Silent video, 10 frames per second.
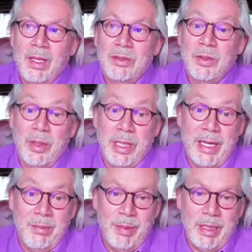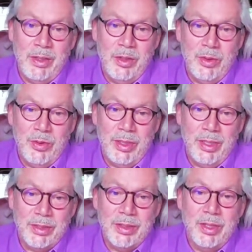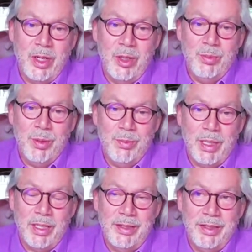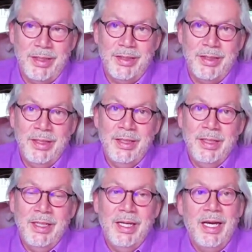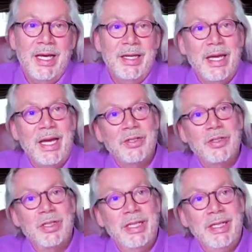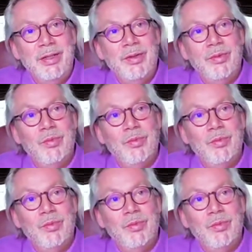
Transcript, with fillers: So again, being curious and open minded, and actually